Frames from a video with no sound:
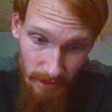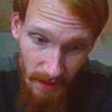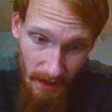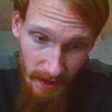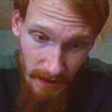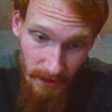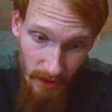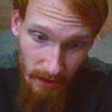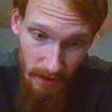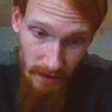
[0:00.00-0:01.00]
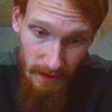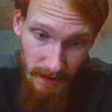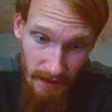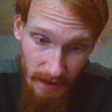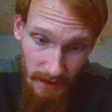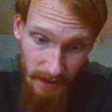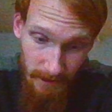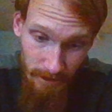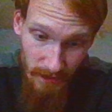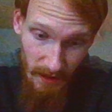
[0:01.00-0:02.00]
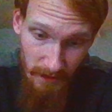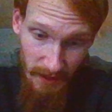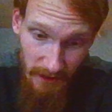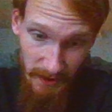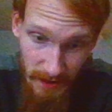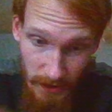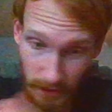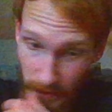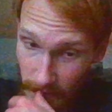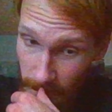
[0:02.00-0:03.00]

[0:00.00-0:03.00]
And Amari Cooper